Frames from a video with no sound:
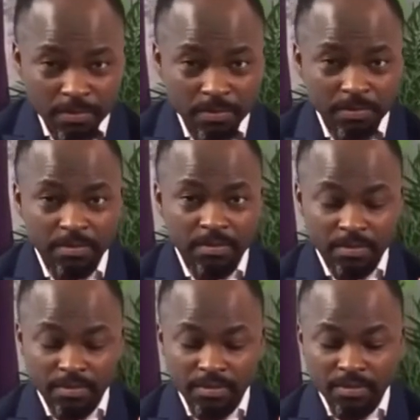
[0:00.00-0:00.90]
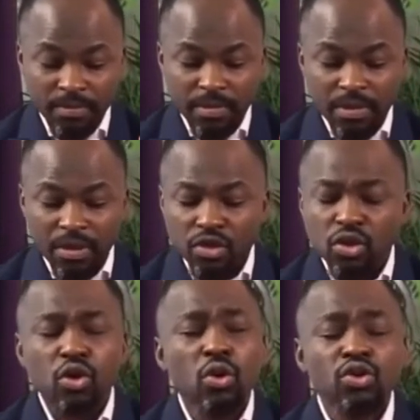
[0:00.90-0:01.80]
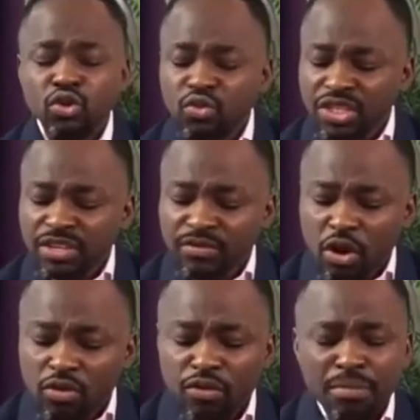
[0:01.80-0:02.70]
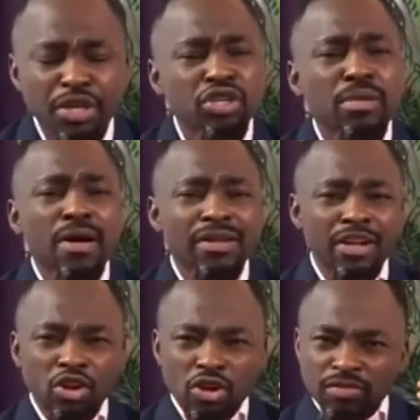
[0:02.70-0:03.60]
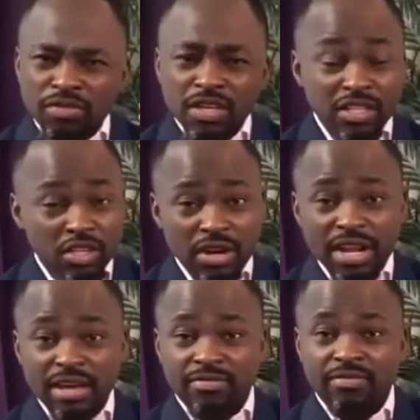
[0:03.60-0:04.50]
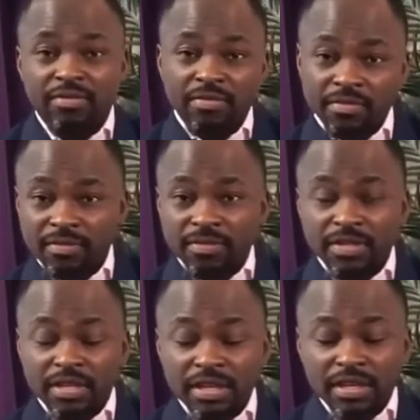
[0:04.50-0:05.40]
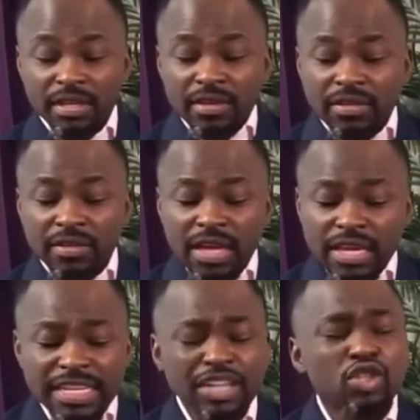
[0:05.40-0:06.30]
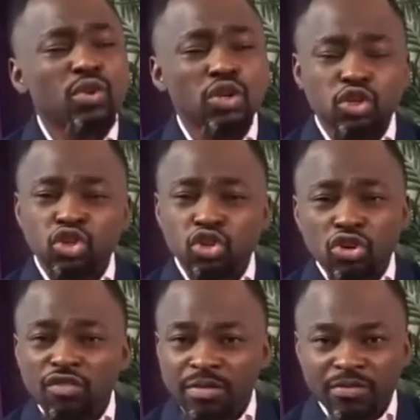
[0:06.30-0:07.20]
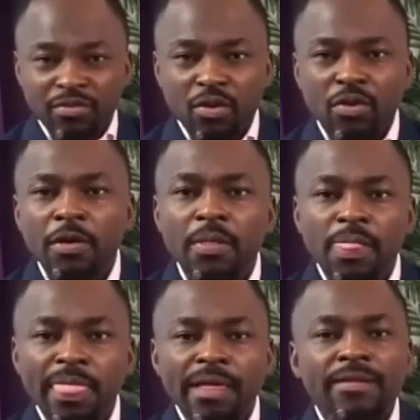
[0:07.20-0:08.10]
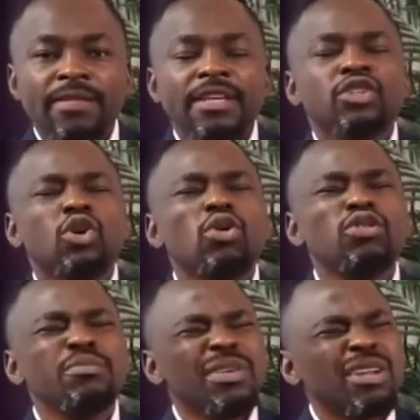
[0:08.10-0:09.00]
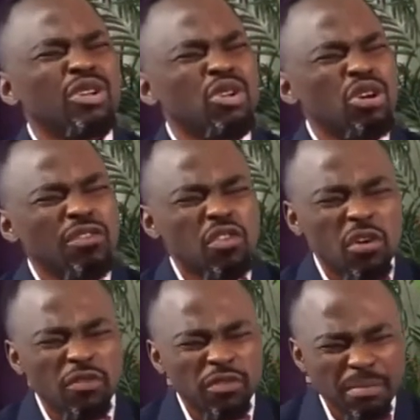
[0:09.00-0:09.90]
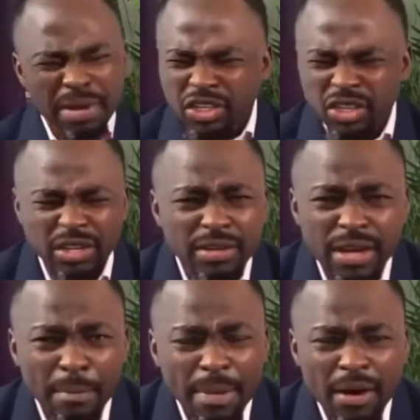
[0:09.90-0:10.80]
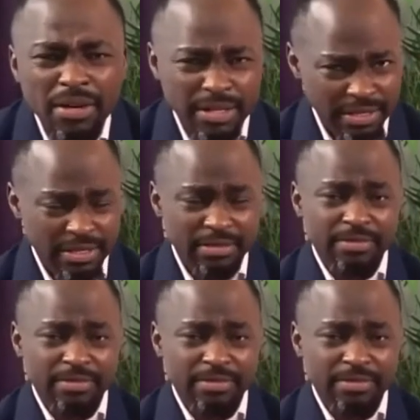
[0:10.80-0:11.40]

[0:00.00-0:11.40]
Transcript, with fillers: Amen. You're going to receive confirmation about a lot of things in your life. I receive. Things that you were not sure of before. There's going to be a lot of confirmation about it.